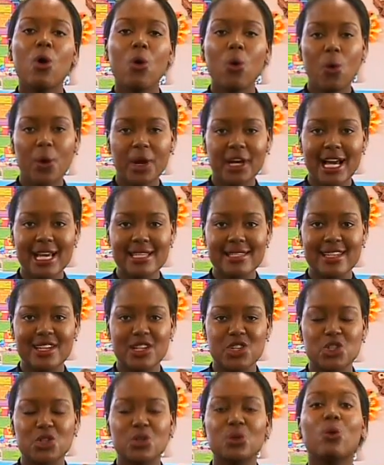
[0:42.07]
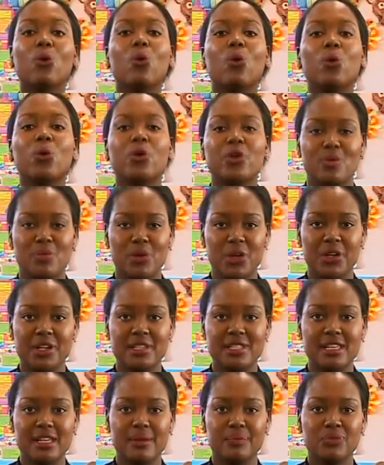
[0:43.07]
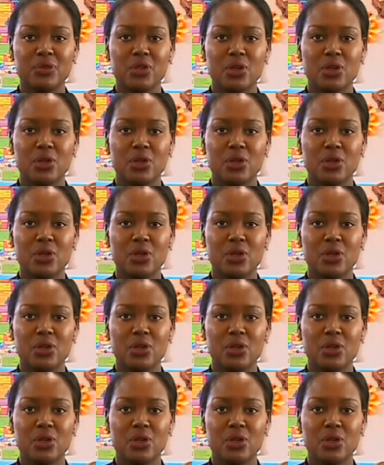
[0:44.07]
organisation or community.